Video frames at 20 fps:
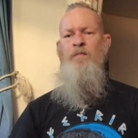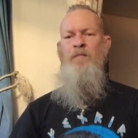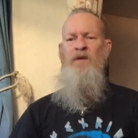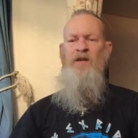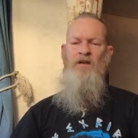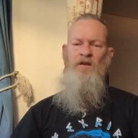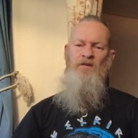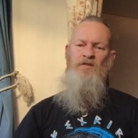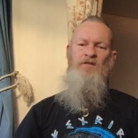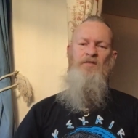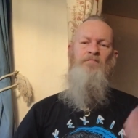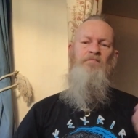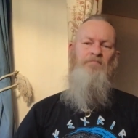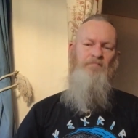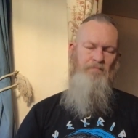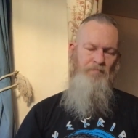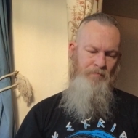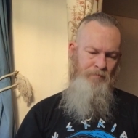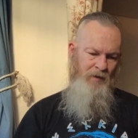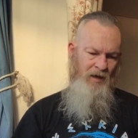because
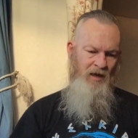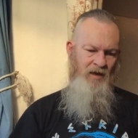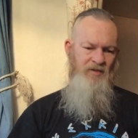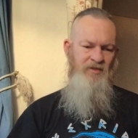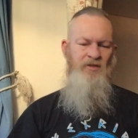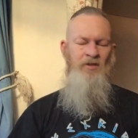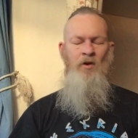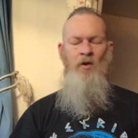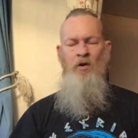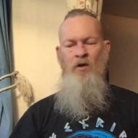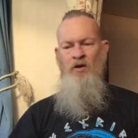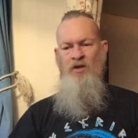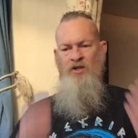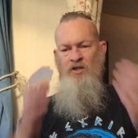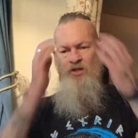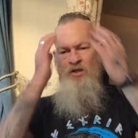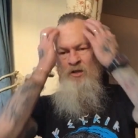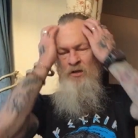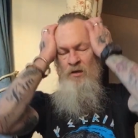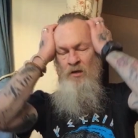part
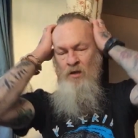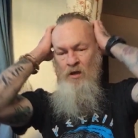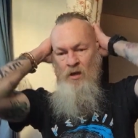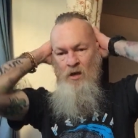Scottish and